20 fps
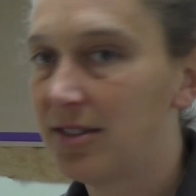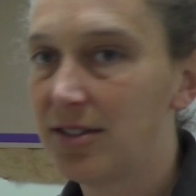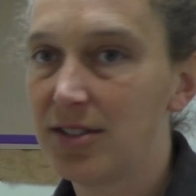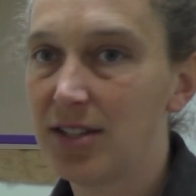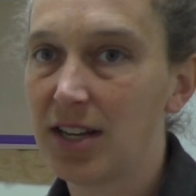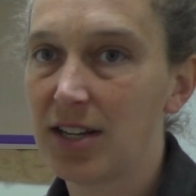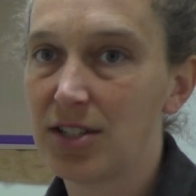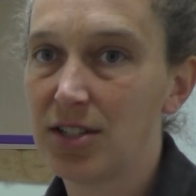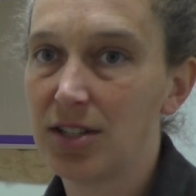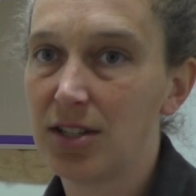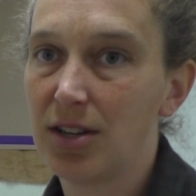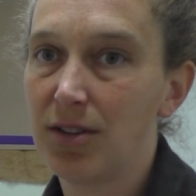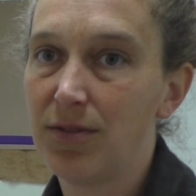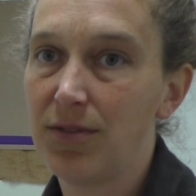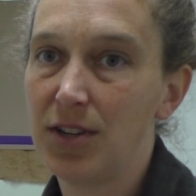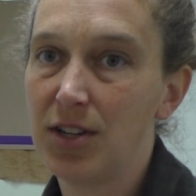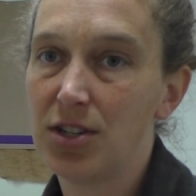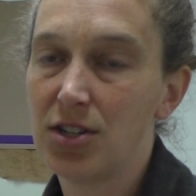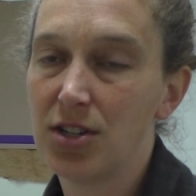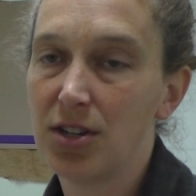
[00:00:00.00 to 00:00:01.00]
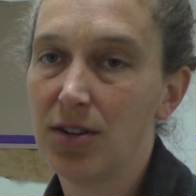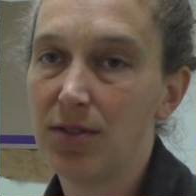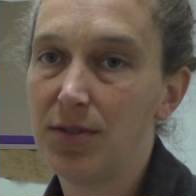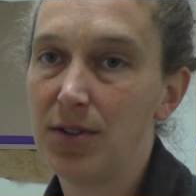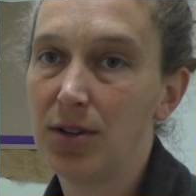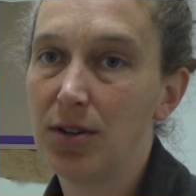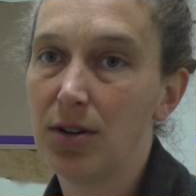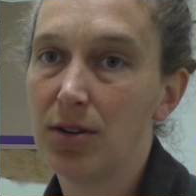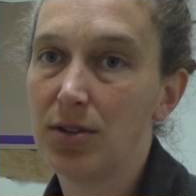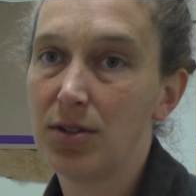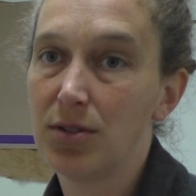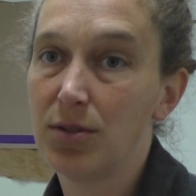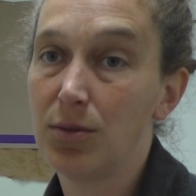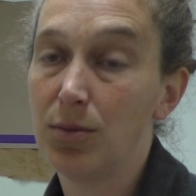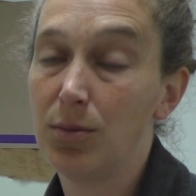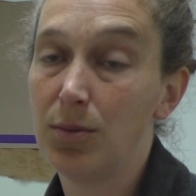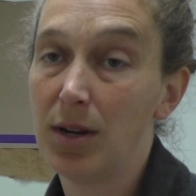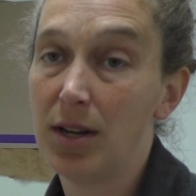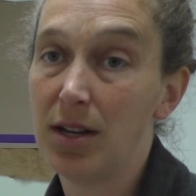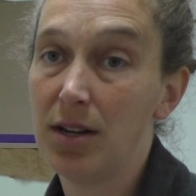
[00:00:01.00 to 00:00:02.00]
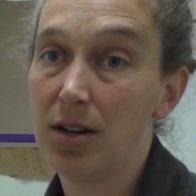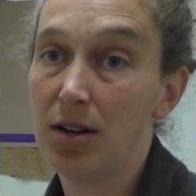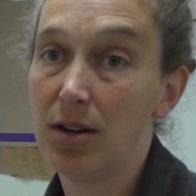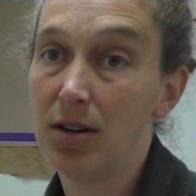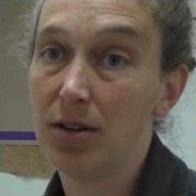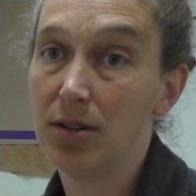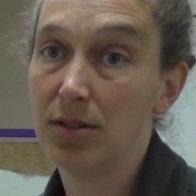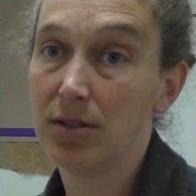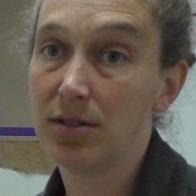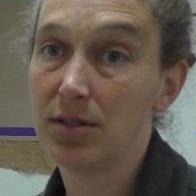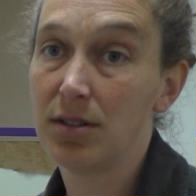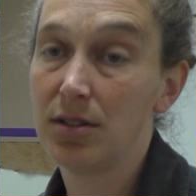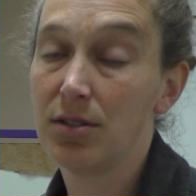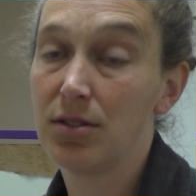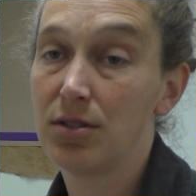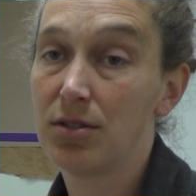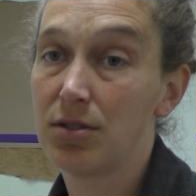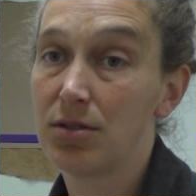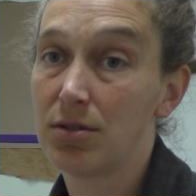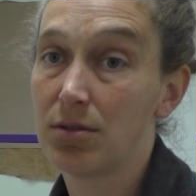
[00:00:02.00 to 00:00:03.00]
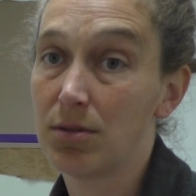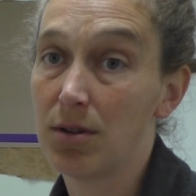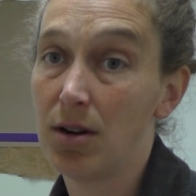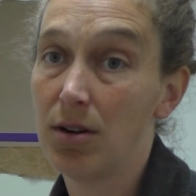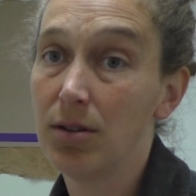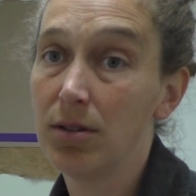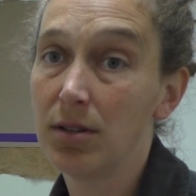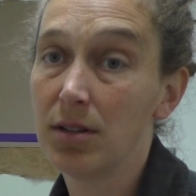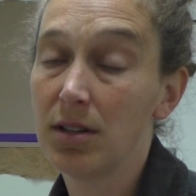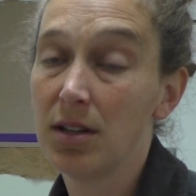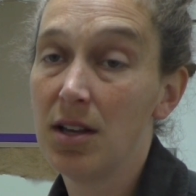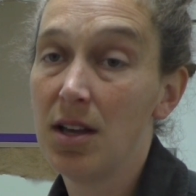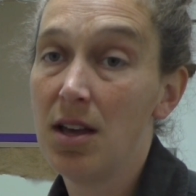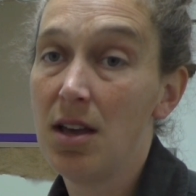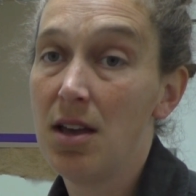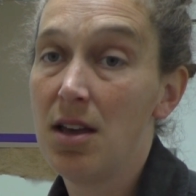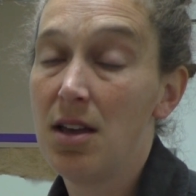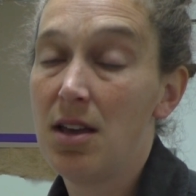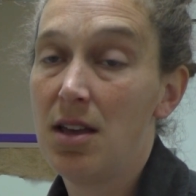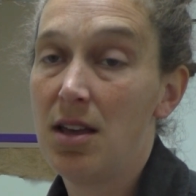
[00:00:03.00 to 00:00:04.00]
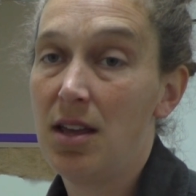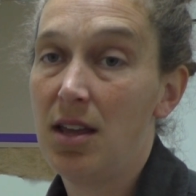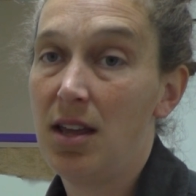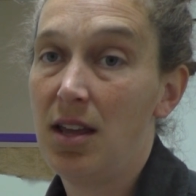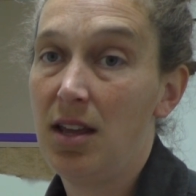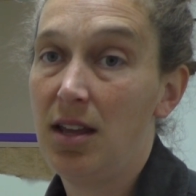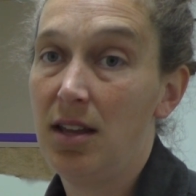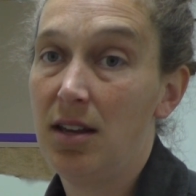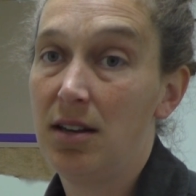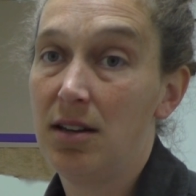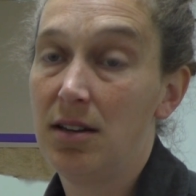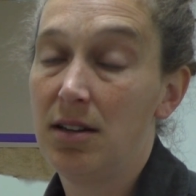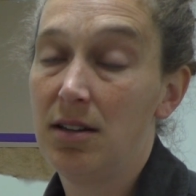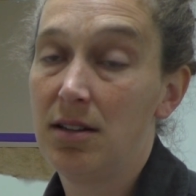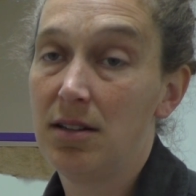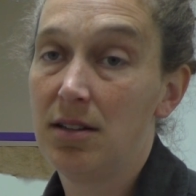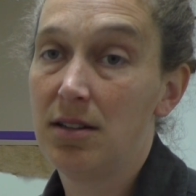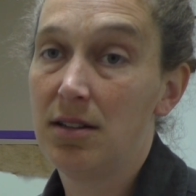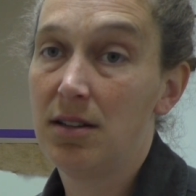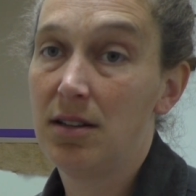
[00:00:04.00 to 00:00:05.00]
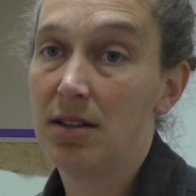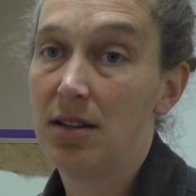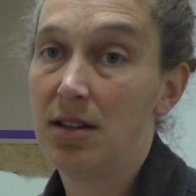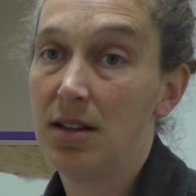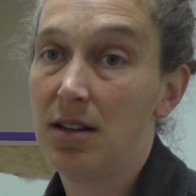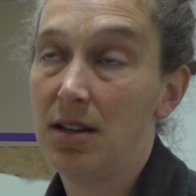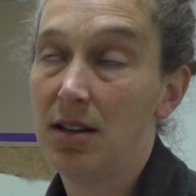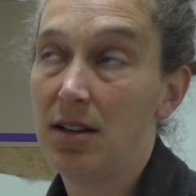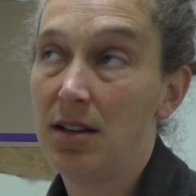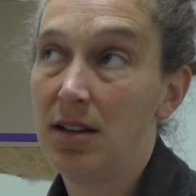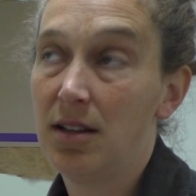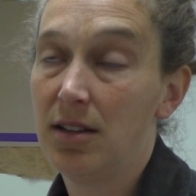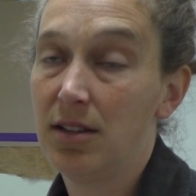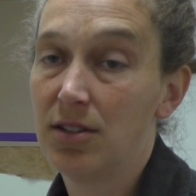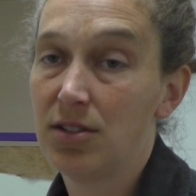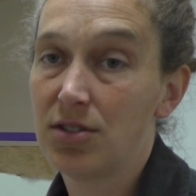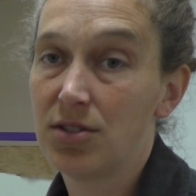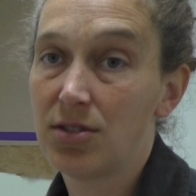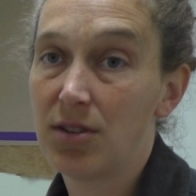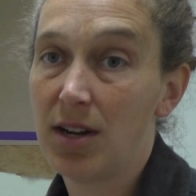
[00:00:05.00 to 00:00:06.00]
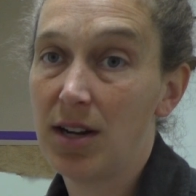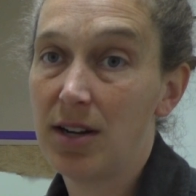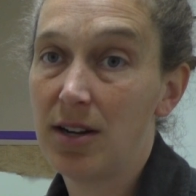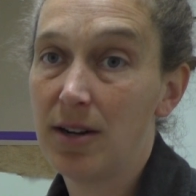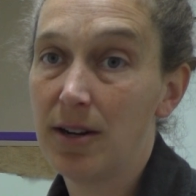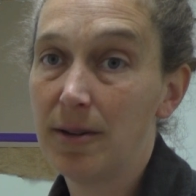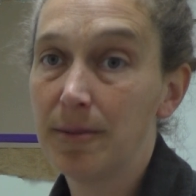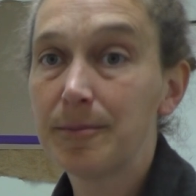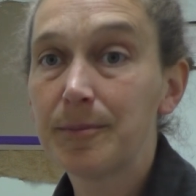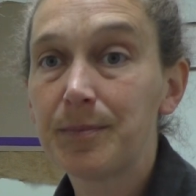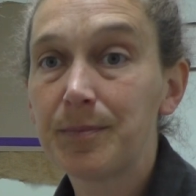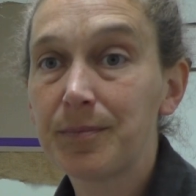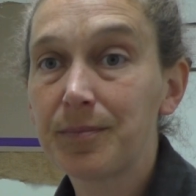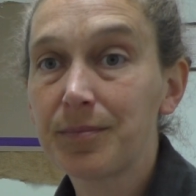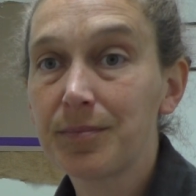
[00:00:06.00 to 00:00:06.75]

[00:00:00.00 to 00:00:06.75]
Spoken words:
there's actually a feature if you go to Windows Stroke in Illustrator